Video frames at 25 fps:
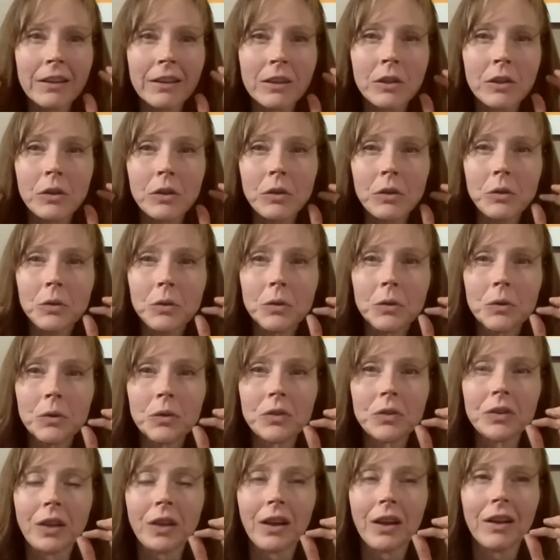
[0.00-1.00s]

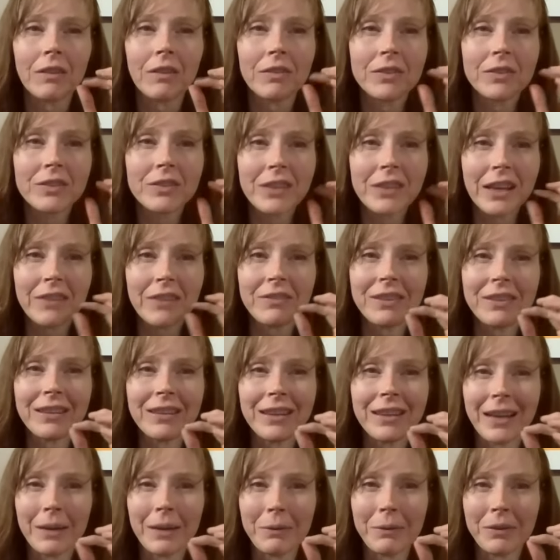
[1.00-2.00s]
Hues of
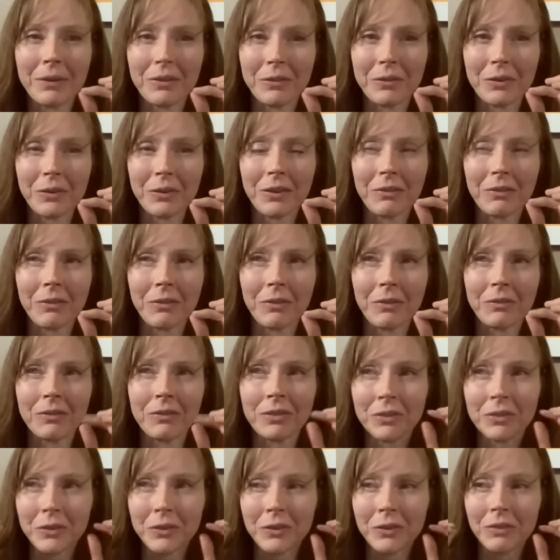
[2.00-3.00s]
safety coming through the
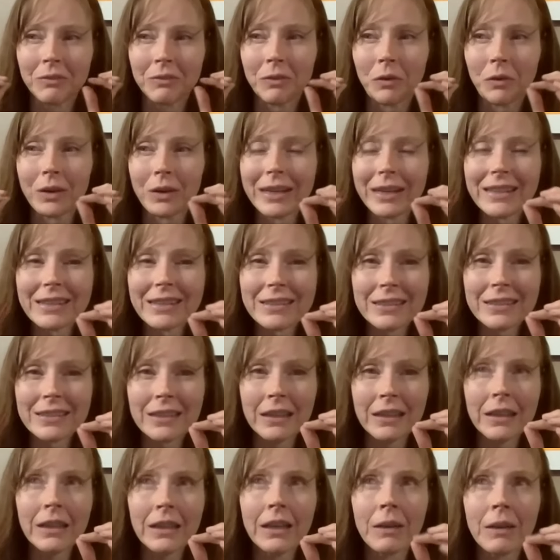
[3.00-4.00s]
through the
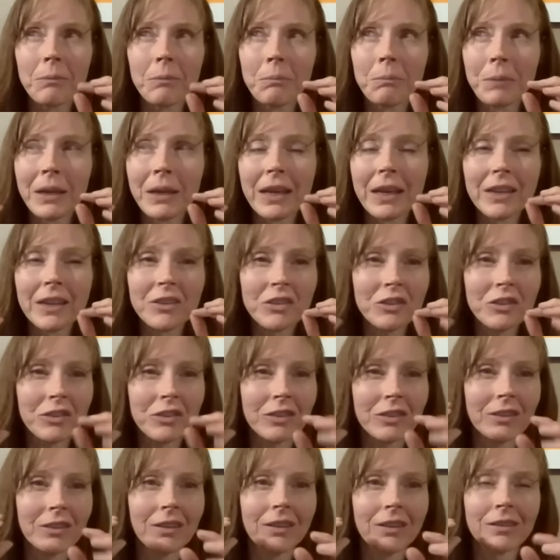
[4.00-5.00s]
voice,
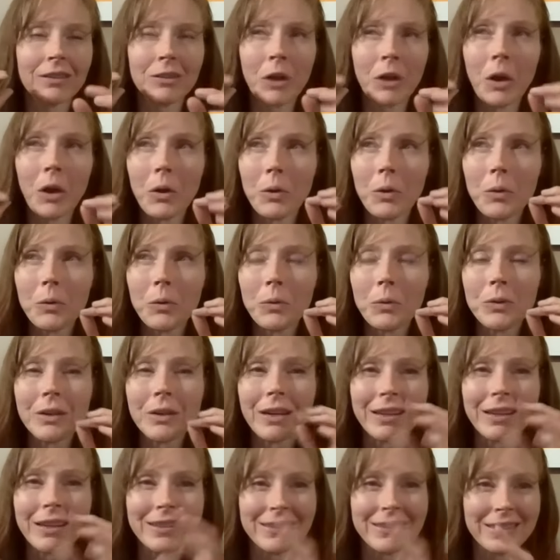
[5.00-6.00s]
pitch,
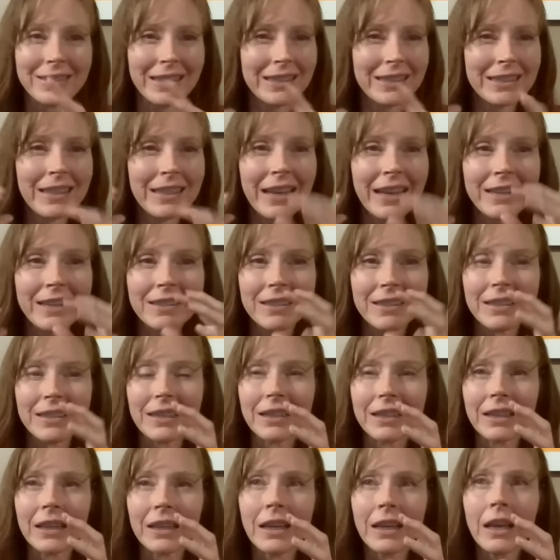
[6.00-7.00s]
tone, ex-
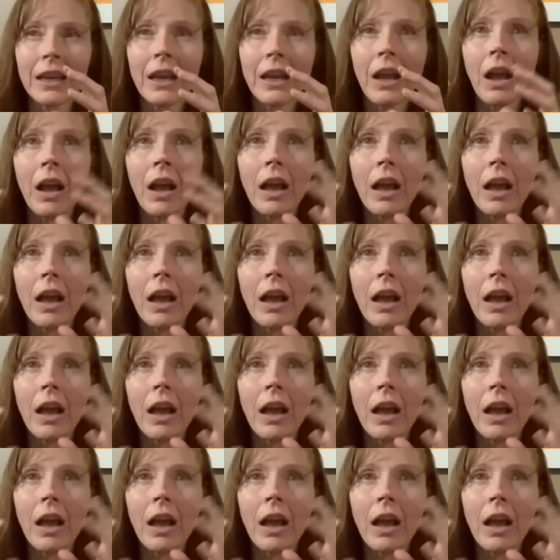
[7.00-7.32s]
intensity.